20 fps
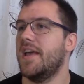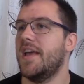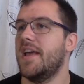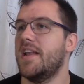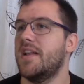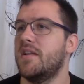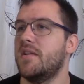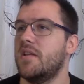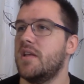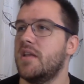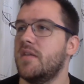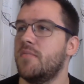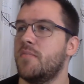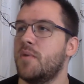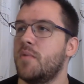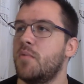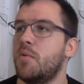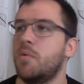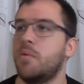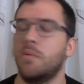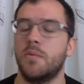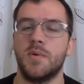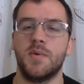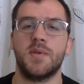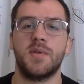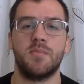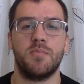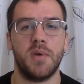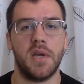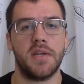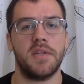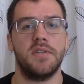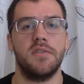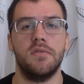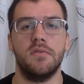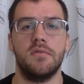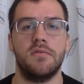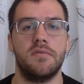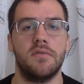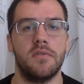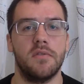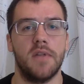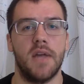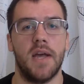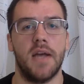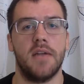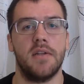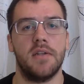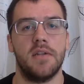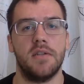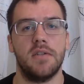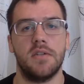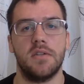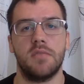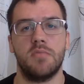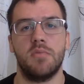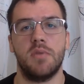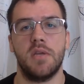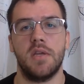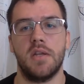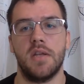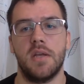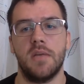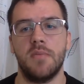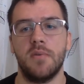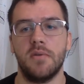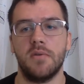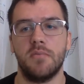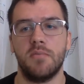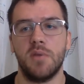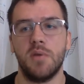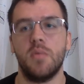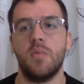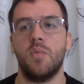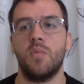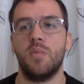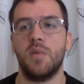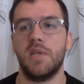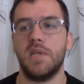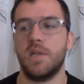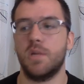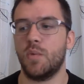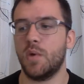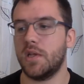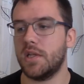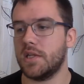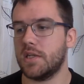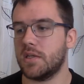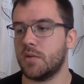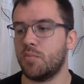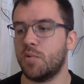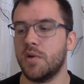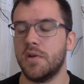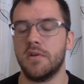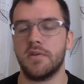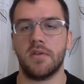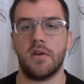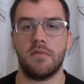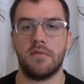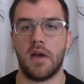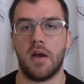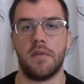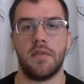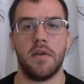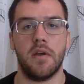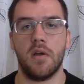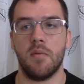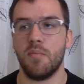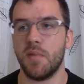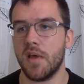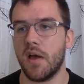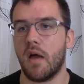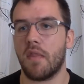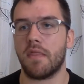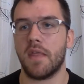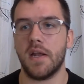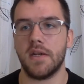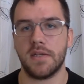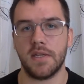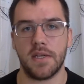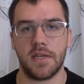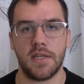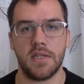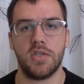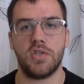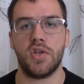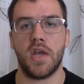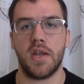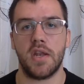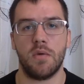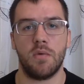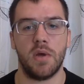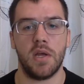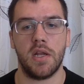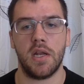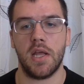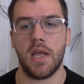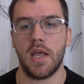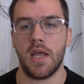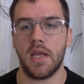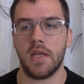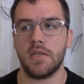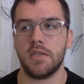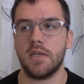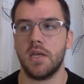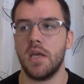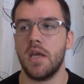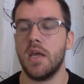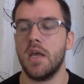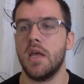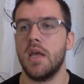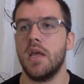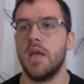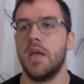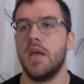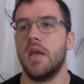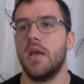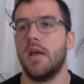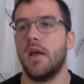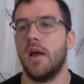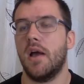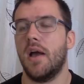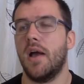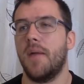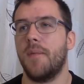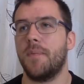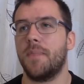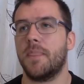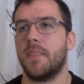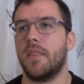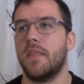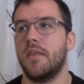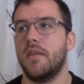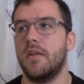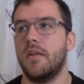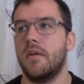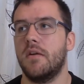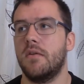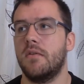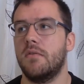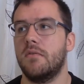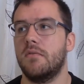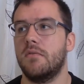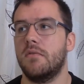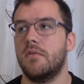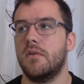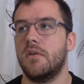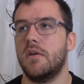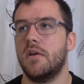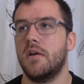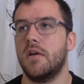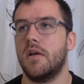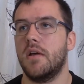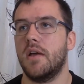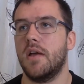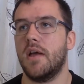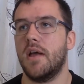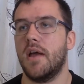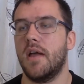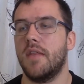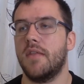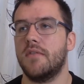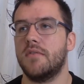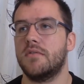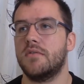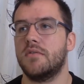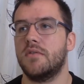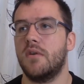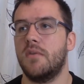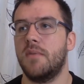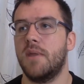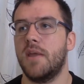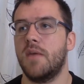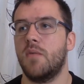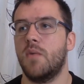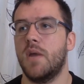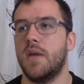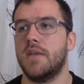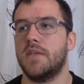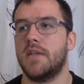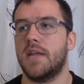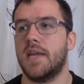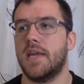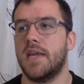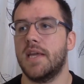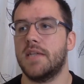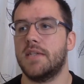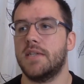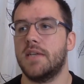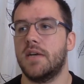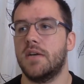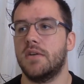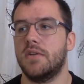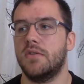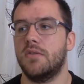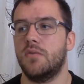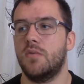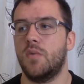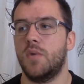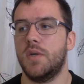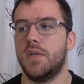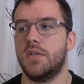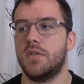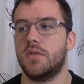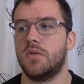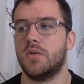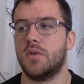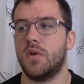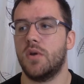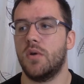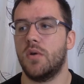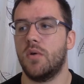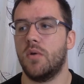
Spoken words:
and people will respect you for that, and just being willing to put yourself out there and be authentic and genuine. And there's so many ways, and I can't tell you which